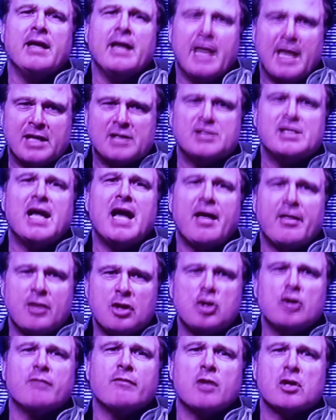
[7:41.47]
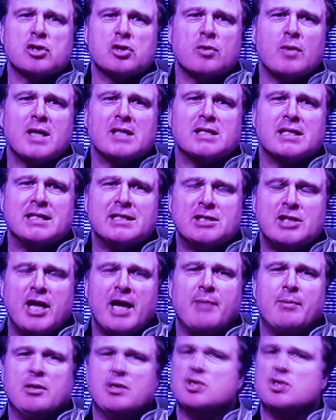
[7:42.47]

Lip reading: is now the Universal Wrestling Champion.